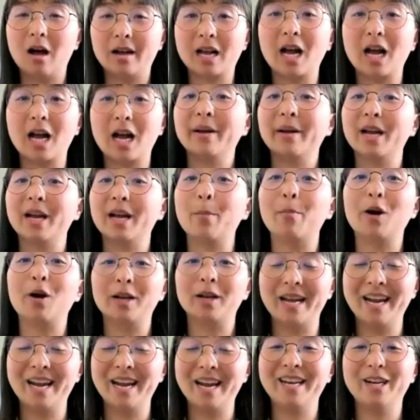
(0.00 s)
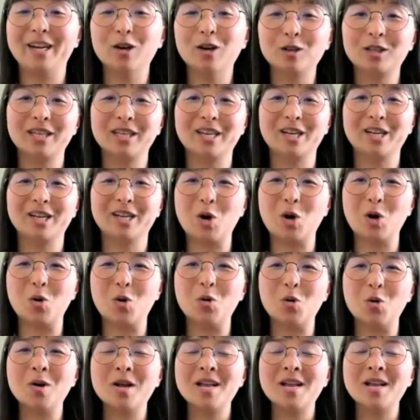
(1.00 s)
coming up on 8 years
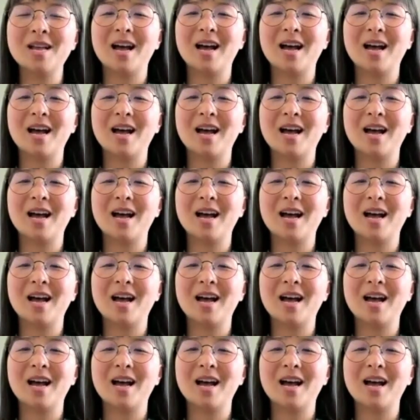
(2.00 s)
ago,